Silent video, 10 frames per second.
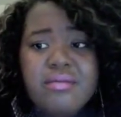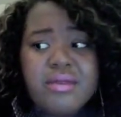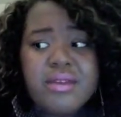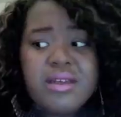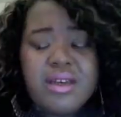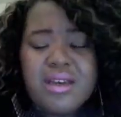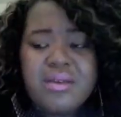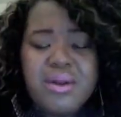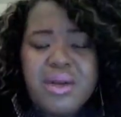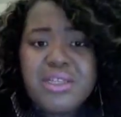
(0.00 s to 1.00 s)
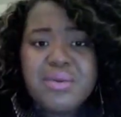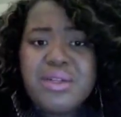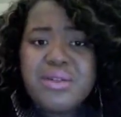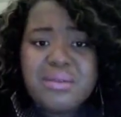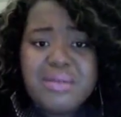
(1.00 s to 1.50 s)
I don't know, I just want to lose some
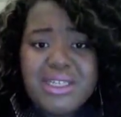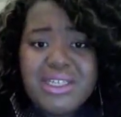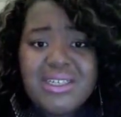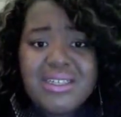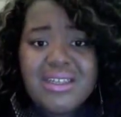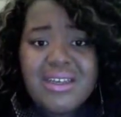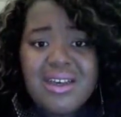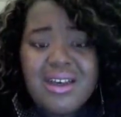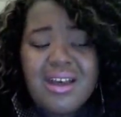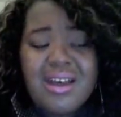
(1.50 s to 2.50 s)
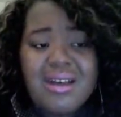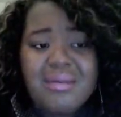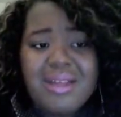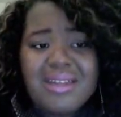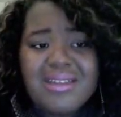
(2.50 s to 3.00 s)
inches. That's
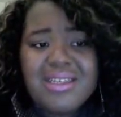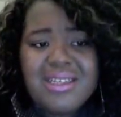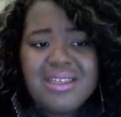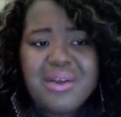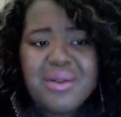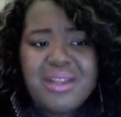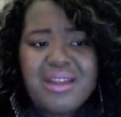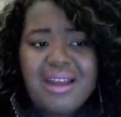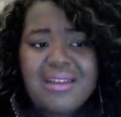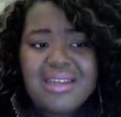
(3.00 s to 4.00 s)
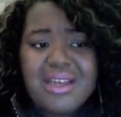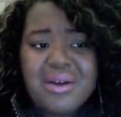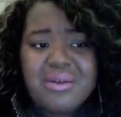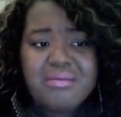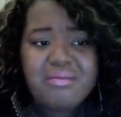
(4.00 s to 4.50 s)
just the only non-scale
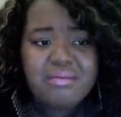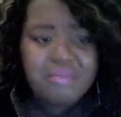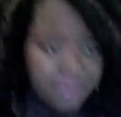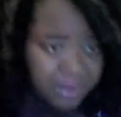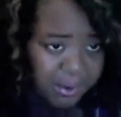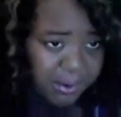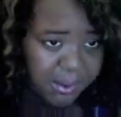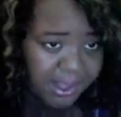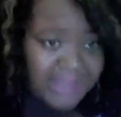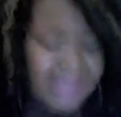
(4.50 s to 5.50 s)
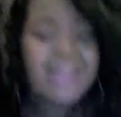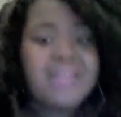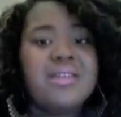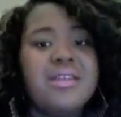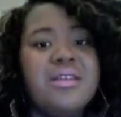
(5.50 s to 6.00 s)
goal, I guess,
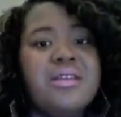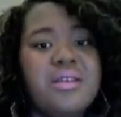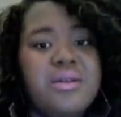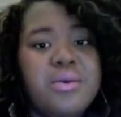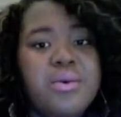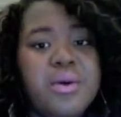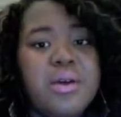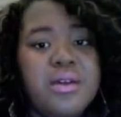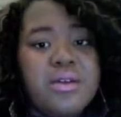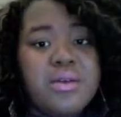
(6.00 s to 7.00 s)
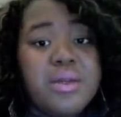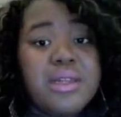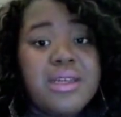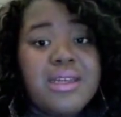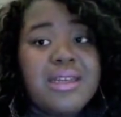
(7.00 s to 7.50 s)
is to really get
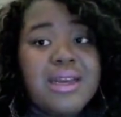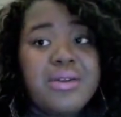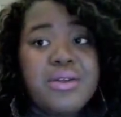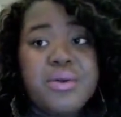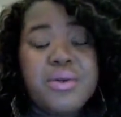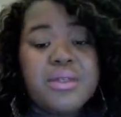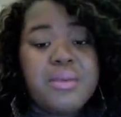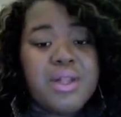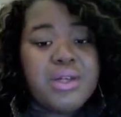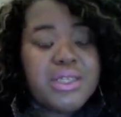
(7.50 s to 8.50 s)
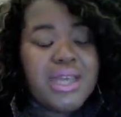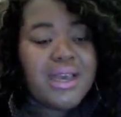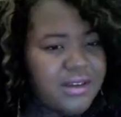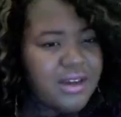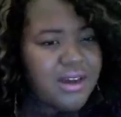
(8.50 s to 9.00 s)
down to a smaller size.
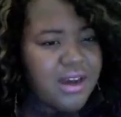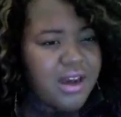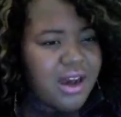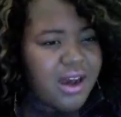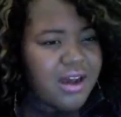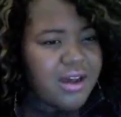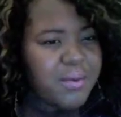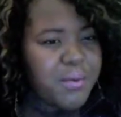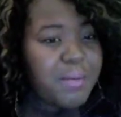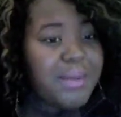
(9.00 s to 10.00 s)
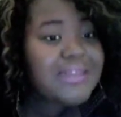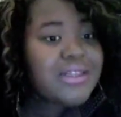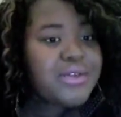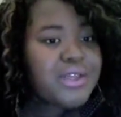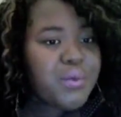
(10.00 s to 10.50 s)
What makes losing
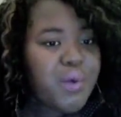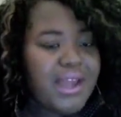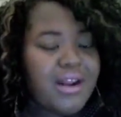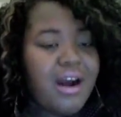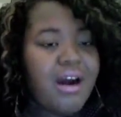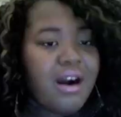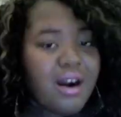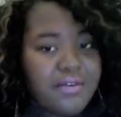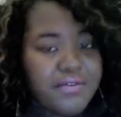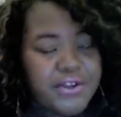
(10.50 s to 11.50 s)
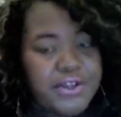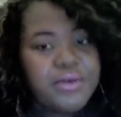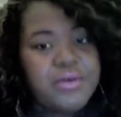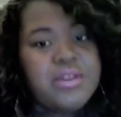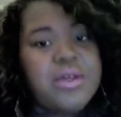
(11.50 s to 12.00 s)
weight hard for you? So
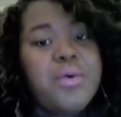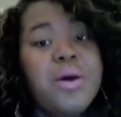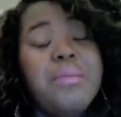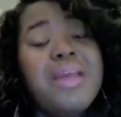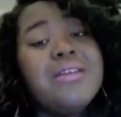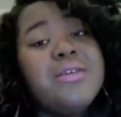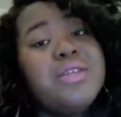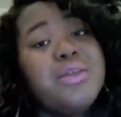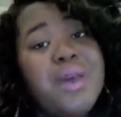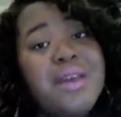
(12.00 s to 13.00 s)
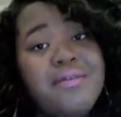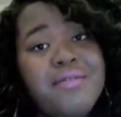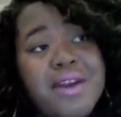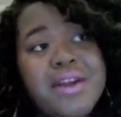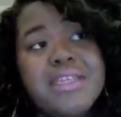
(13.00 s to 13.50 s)
what makes losing weight very
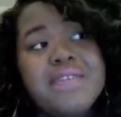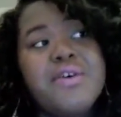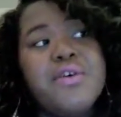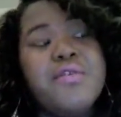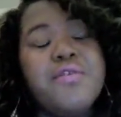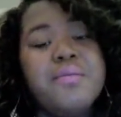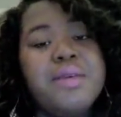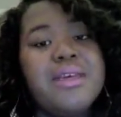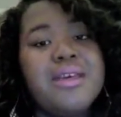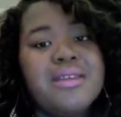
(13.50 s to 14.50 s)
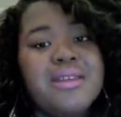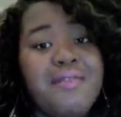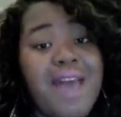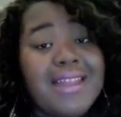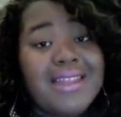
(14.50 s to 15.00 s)
difficult for me is the fact
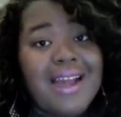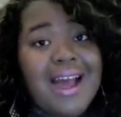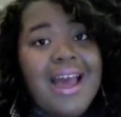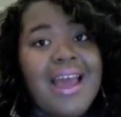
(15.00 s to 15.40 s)
that I